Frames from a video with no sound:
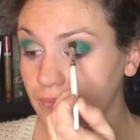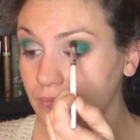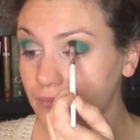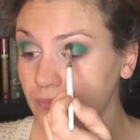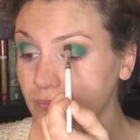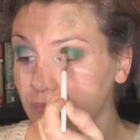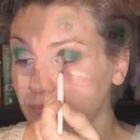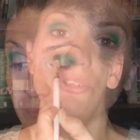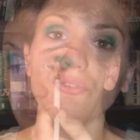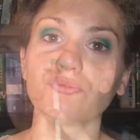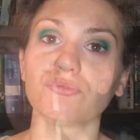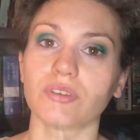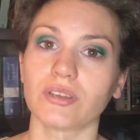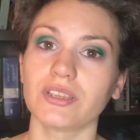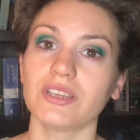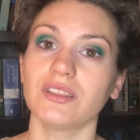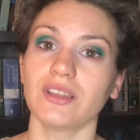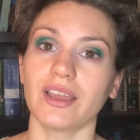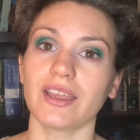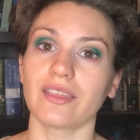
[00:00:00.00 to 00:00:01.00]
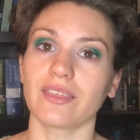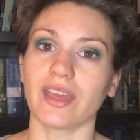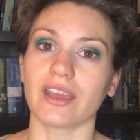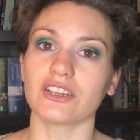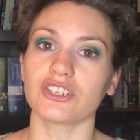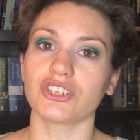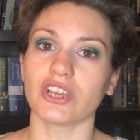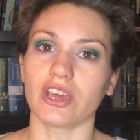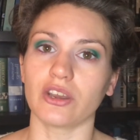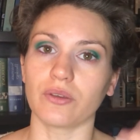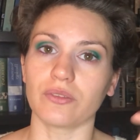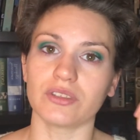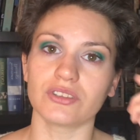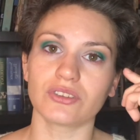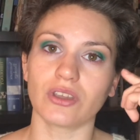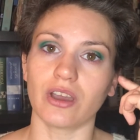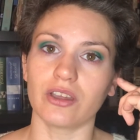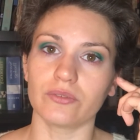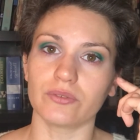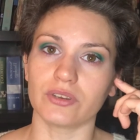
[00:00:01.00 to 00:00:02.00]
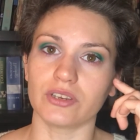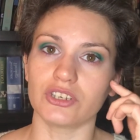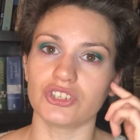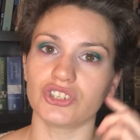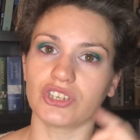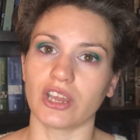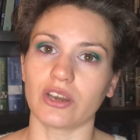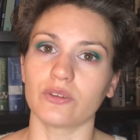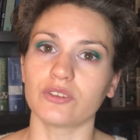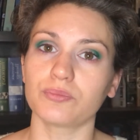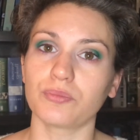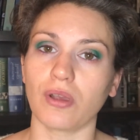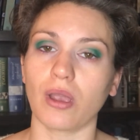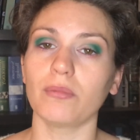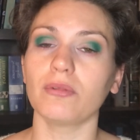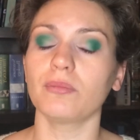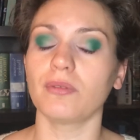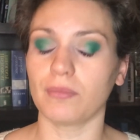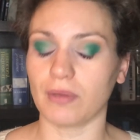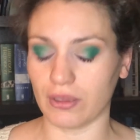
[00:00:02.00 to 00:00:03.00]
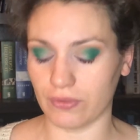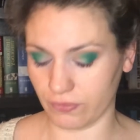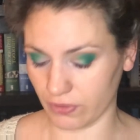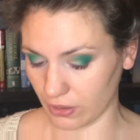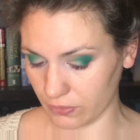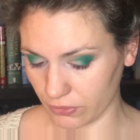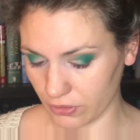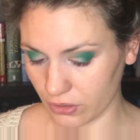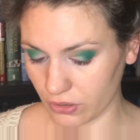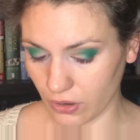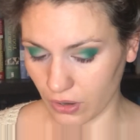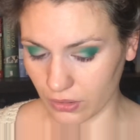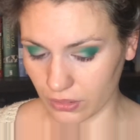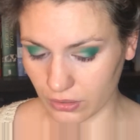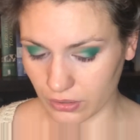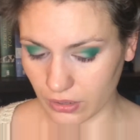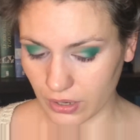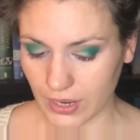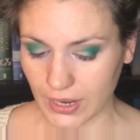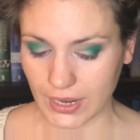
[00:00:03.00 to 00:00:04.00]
You know, I do really like that shadow, this confidence shadow. It's probably my favorite color